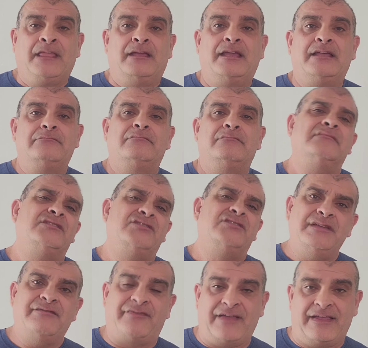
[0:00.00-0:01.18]
And do
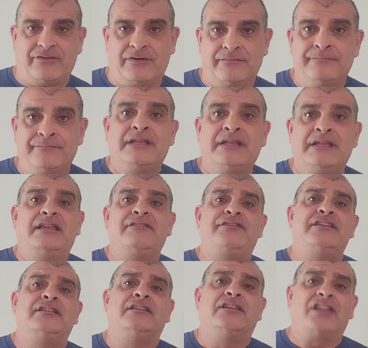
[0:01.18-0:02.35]
me a favor. If
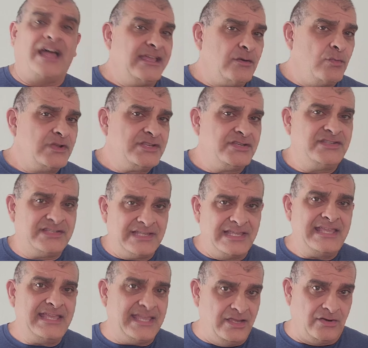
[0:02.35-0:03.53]
you like what you
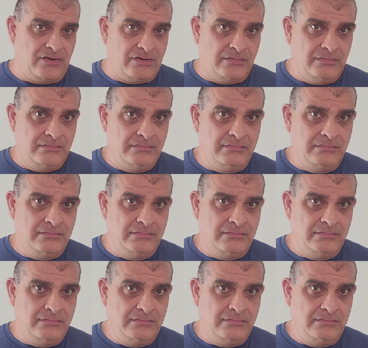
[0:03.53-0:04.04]
see here,